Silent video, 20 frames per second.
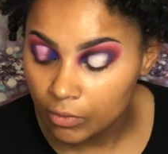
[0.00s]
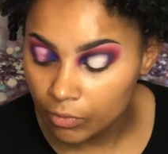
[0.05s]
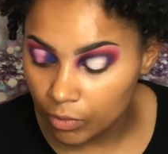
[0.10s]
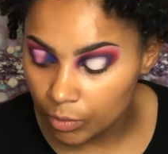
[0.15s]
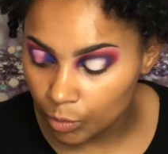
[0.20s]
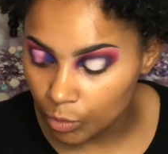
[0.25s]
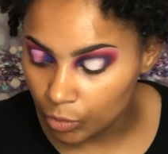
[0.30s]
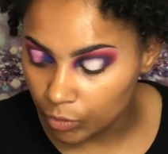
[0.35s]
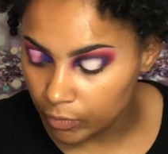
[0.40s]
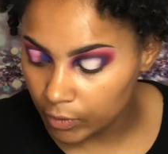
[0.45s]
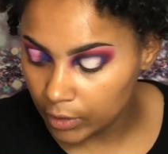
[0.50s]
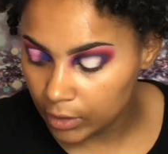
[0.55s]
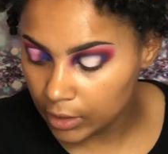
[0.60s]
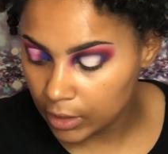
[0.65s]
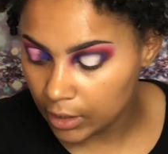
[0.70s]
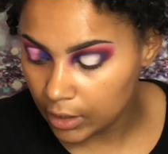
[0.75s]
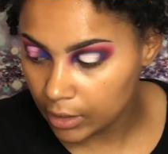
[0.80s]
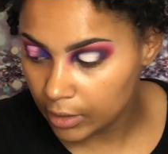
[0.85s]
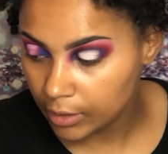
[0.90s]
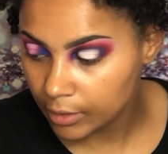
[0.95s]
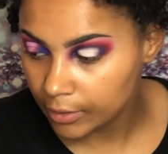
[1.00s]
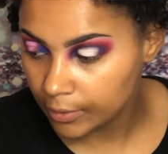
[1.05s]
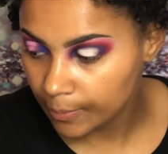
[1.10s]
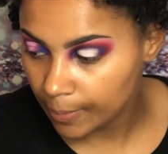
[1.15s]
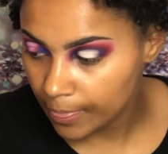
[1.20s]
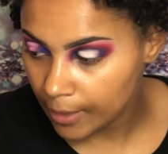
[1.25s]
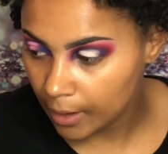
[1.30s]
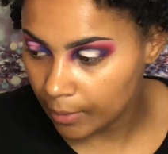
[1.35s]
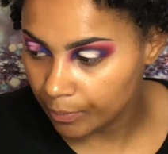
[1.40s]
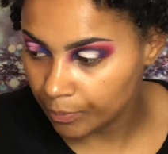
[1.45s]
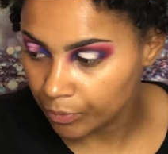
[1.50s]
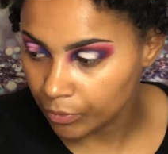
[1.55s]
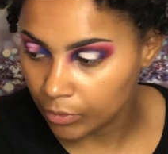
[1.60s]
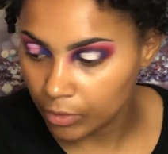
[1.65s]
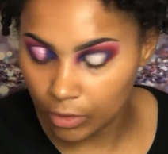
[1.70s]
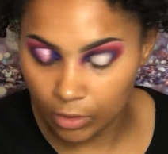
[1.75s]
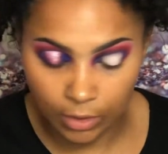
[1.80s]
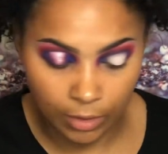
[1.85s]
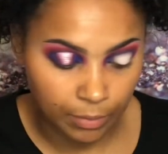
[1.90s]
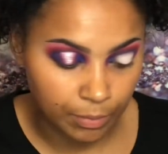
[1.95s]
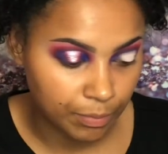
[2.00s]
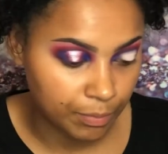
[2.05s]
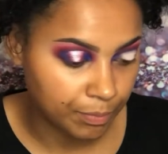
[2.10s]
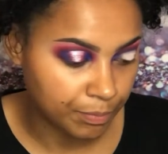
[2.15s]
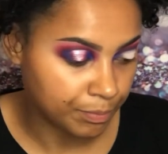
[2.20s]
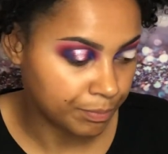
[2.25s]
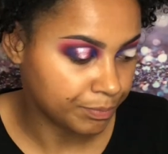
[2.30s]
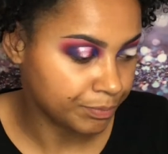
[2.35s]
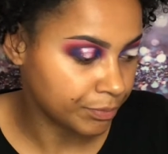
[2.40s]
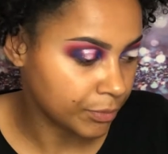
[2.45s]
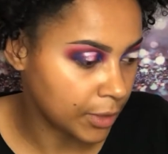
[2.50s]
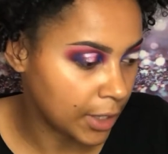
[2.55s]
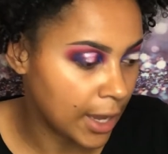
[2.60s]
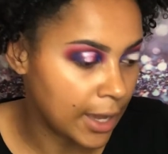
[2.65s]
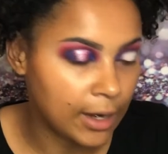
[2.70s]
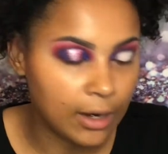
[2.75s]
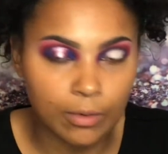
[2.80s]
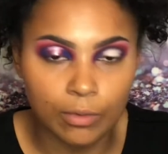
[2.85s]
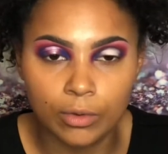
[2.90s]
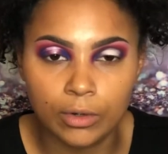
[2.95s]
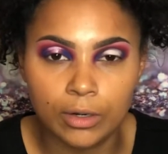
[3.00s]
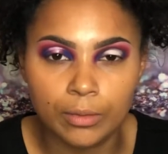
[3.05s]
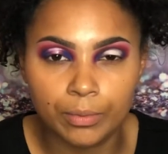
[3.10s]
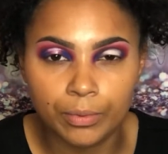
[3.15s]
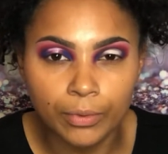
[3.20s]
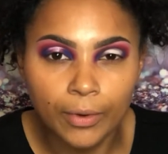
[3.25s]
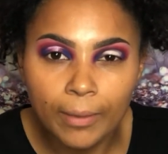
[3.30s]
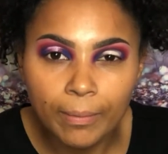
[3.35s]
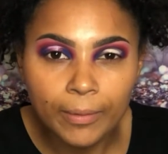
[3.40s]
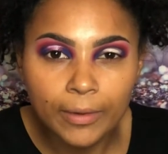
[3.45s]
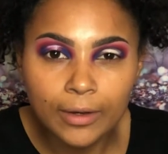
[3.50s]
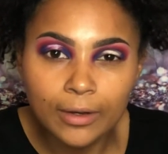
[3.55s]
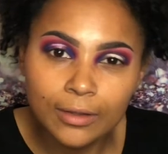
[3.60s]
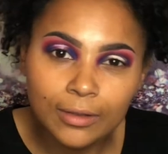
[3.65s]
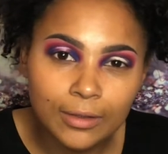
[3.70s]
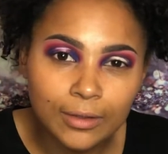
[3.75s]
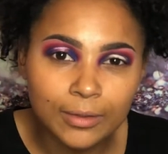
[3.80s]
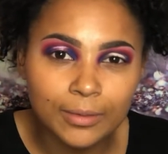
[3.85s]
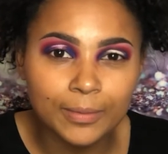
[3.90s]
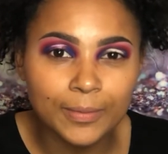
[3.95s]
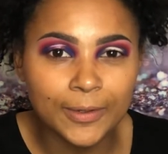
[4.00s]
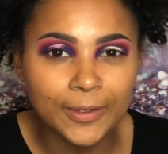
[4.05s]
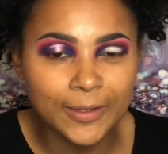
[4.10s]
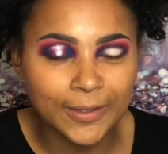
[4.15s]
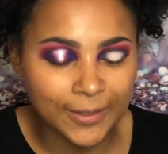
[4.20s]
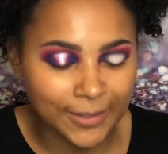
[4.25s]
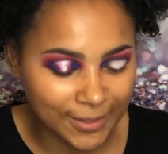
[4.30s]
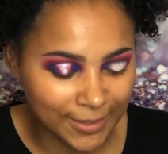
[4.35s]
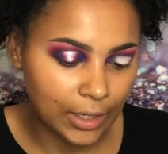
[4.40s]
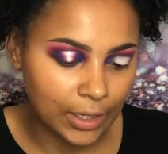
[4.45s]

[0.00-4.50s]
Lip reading: remover there, I'm gonna kind of want to prep it a little bit.